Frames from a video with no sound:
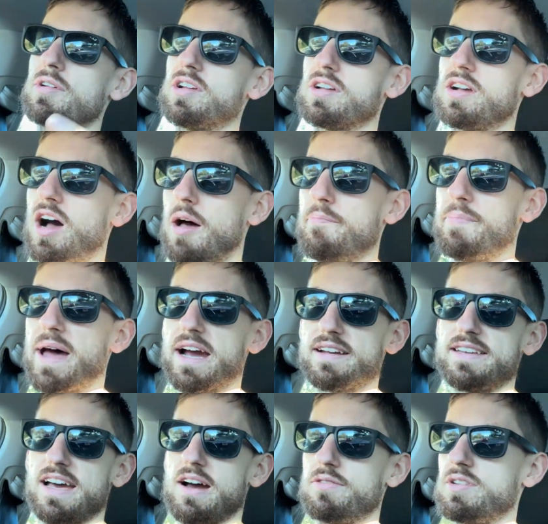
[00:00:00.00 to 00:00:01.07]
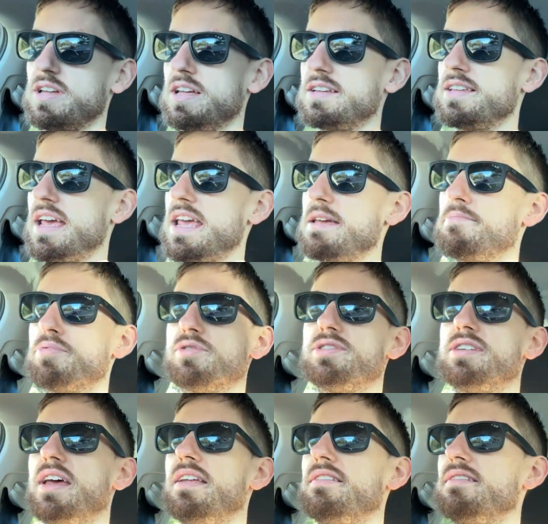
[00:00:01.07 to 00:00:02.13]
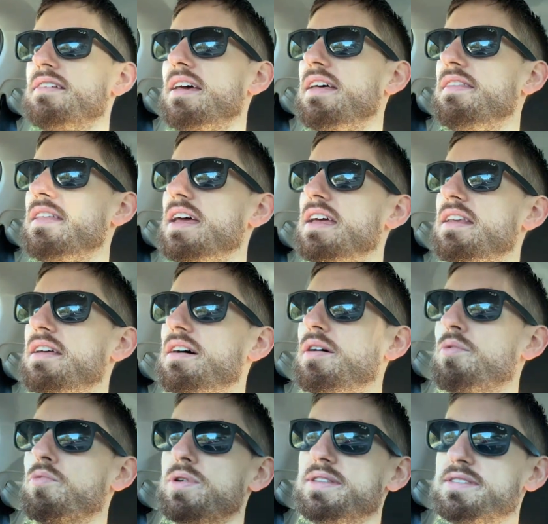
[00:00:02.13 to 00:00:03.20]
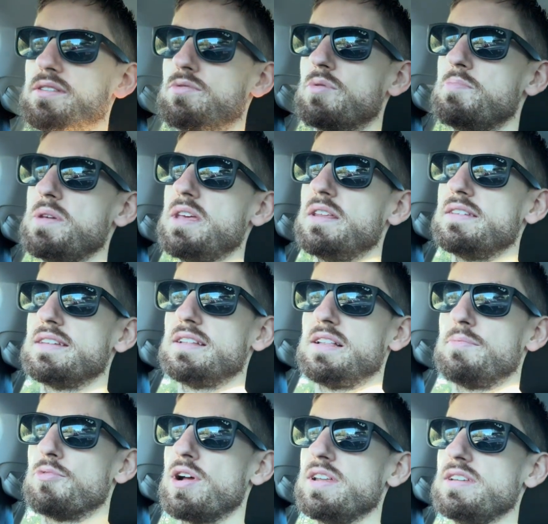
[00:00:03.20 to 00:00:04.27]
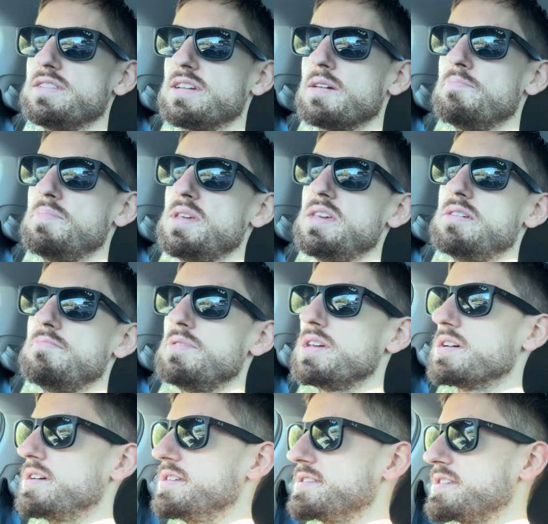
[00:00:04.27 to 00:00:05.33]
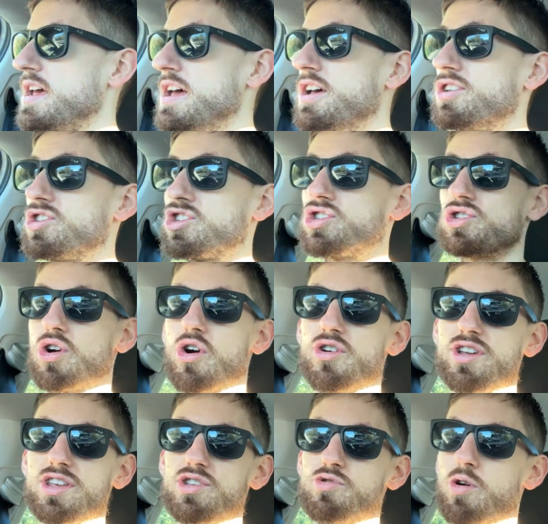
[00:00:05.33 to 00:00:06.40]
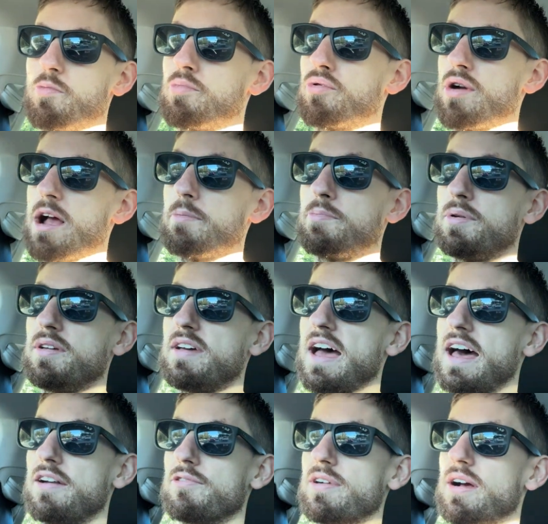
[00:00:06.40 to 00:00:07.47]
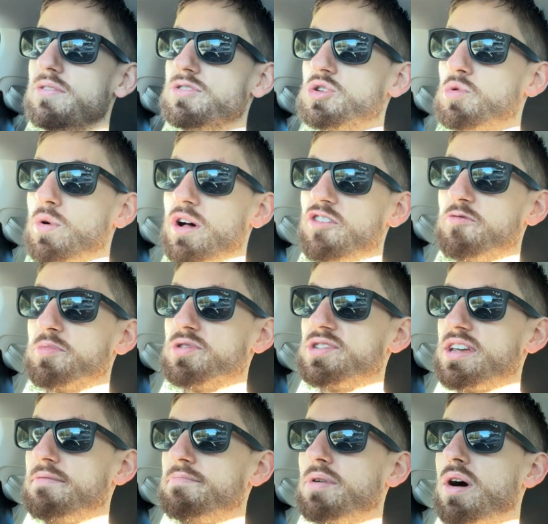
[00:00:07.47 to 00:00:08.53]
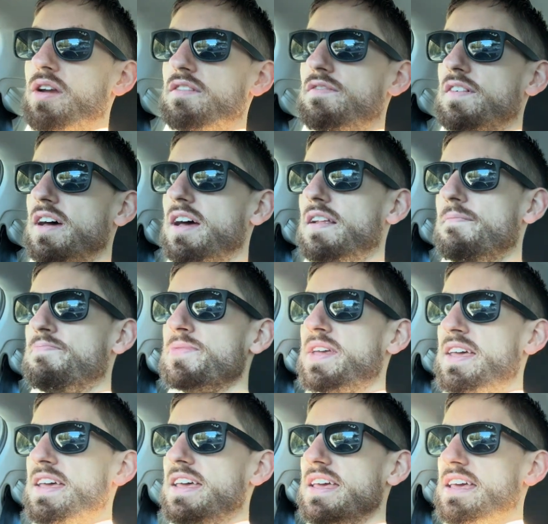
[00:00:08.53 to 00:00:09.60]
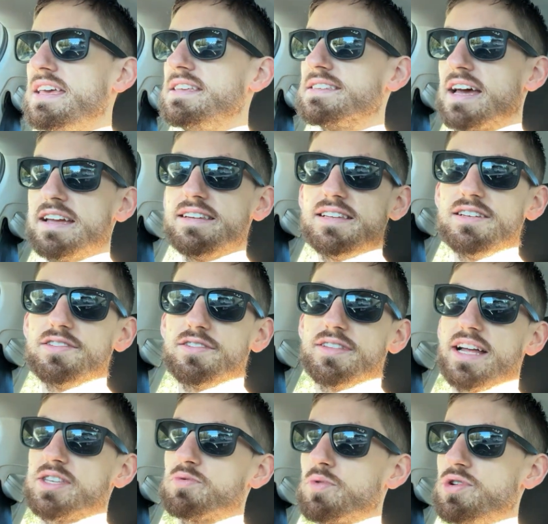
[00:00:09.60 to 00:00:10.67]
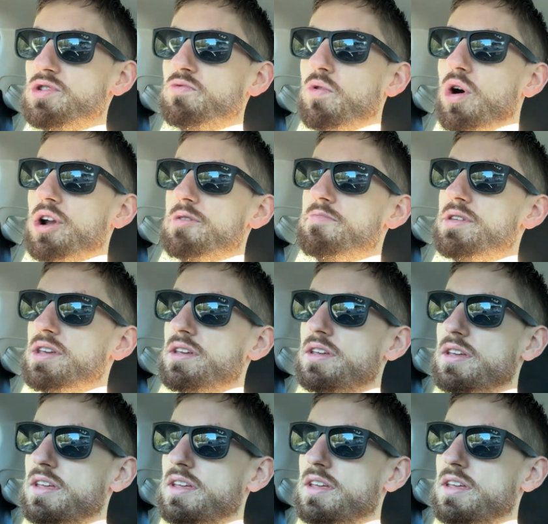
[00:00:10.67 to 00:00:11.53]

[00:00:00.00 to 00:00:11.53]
cut back down to 8%, and then rinse and repeat until I'm ready to compete, because starting your prep at around 12% body fat is ideal. That's where you want to be.